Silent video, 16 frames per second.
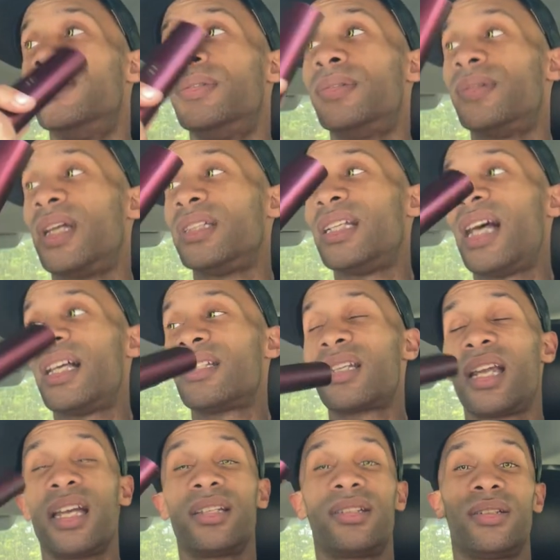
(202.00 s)
Like that's
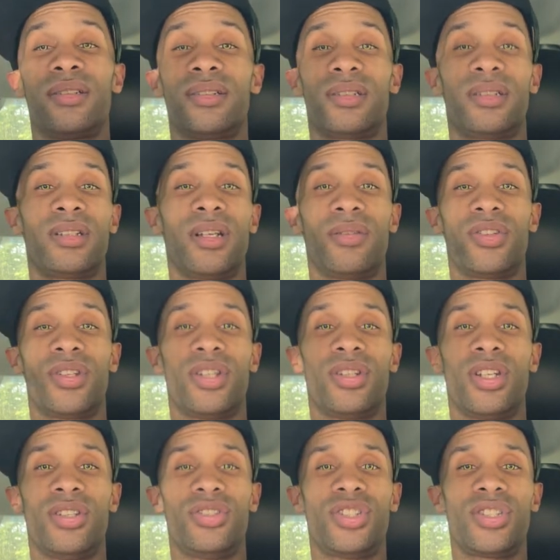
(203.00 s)
like the
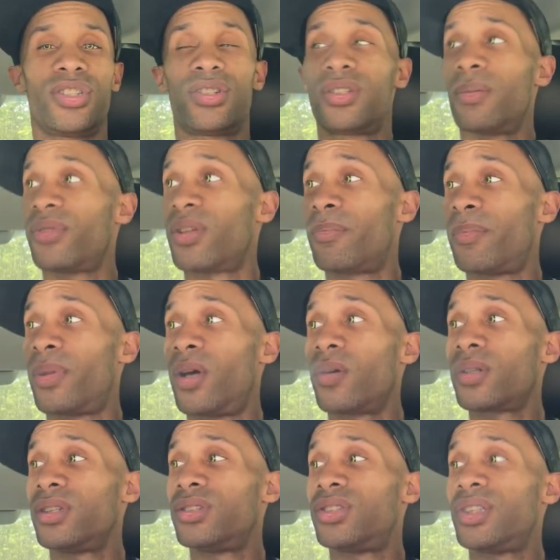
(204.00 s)
gist
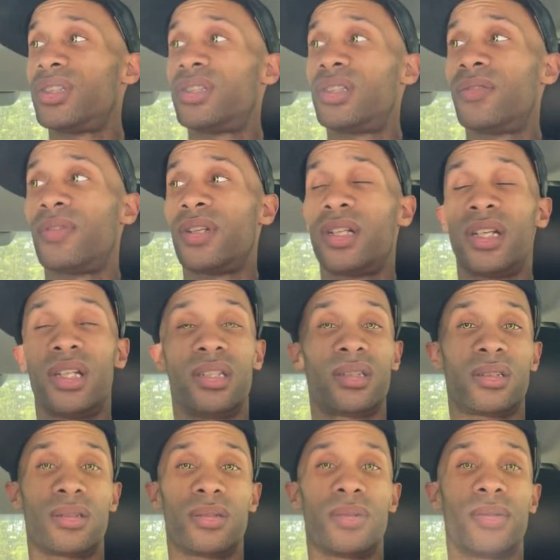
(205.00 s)
of it
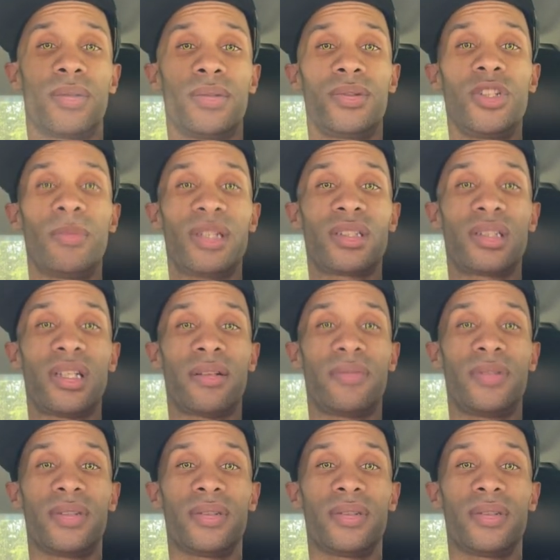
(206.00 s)
is too much lift.